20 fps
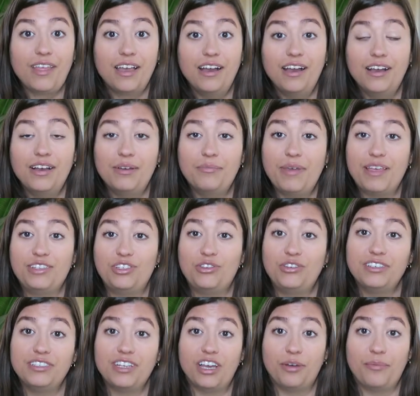um, as you
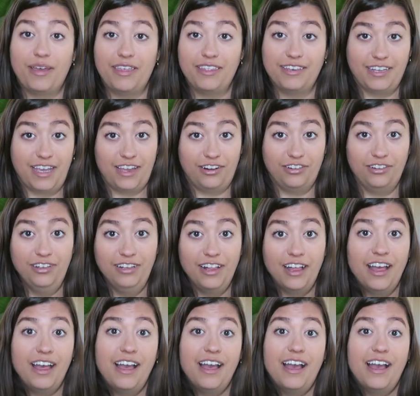can tell by the title,